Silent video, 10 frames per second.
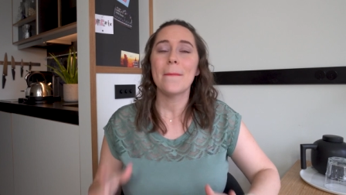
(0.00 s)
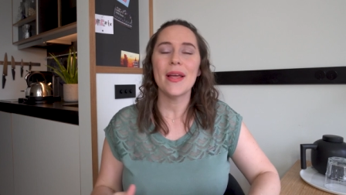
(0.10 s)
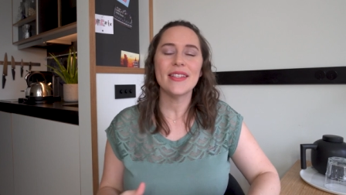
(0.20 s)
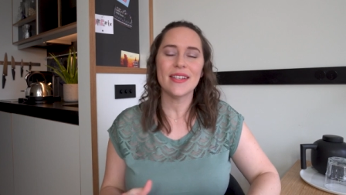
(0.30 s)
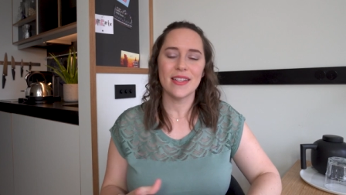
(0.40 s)

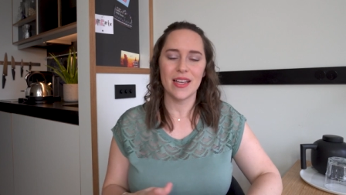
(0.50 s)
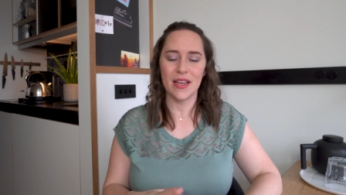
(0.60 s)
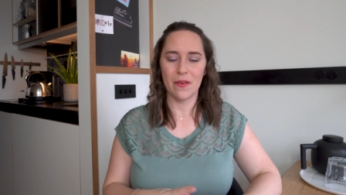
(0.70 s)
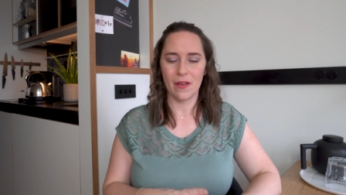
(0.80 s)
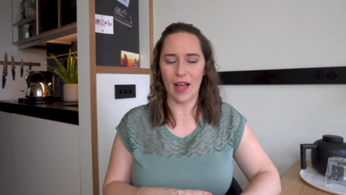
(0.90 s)

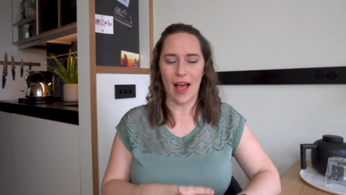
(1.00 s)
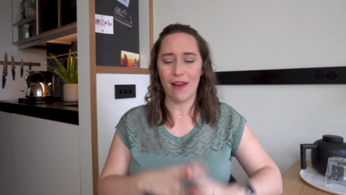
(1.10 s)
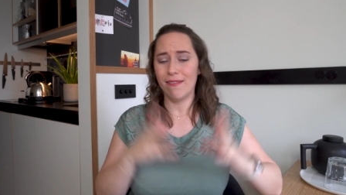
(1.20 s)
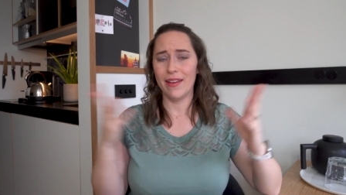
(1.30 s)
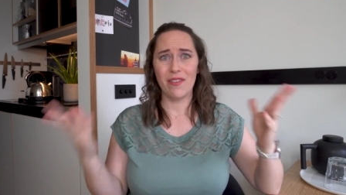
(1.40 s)
Basically,
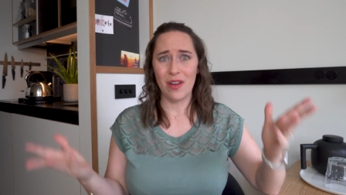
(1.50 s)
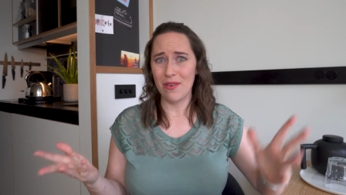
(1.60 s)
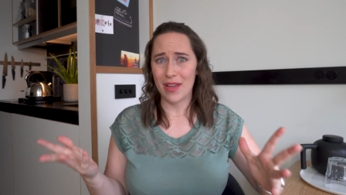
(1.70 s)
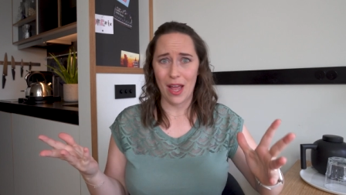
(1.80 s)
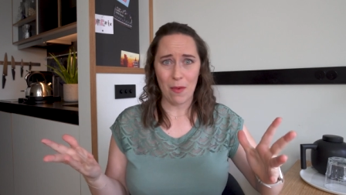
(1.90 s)
I don't even know
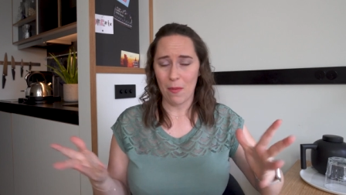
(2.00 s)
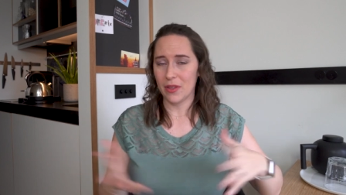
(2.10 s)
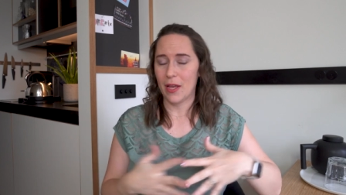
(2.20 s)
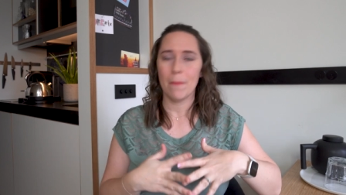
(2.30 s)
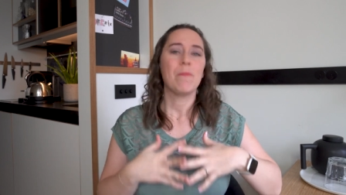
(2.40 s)
who came up
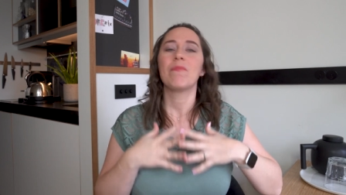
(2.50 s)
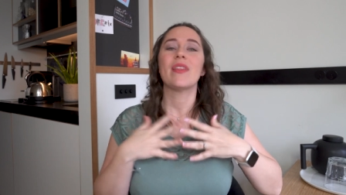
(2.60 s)
with it,